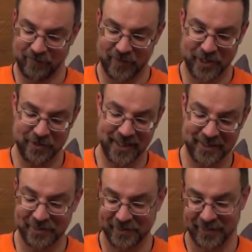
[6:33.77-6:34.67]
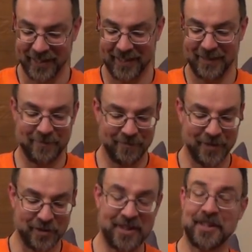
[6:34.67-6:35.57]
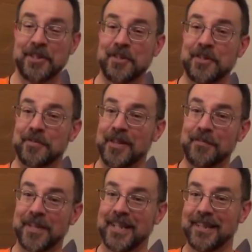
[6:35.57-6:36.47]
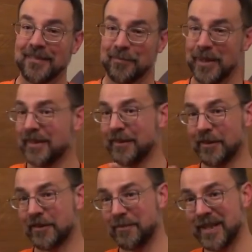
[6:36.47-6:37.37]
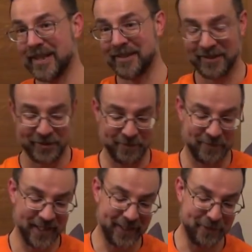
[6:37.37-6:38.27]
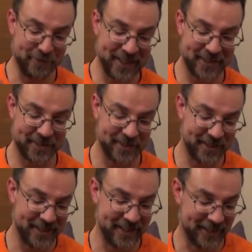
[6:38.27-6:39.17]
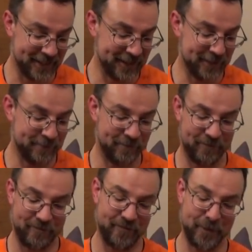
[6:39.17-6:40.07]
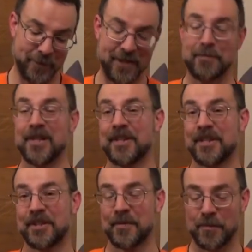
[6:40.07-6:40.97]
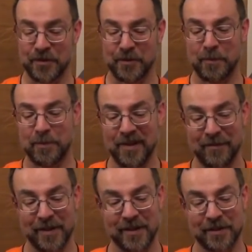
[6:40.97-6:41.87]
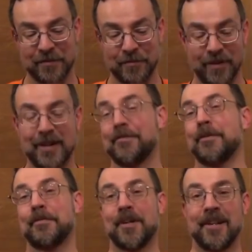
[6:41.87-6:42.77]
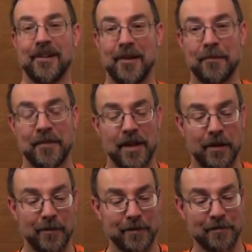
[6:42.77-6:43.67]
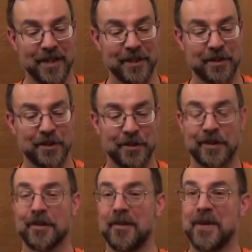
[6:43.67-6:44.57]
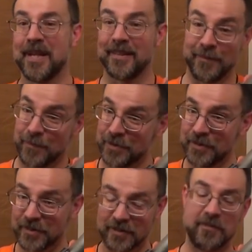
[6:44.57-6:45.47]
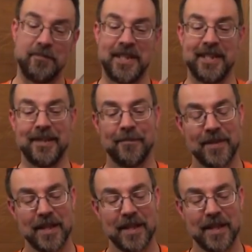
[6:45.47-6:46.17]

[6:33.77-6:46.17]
So yes, transition to rifling, but not the Minier system. And in fact, the pillar breech system was the prevalent rifled firearm of the French during the Crimean. It wasn't Minier.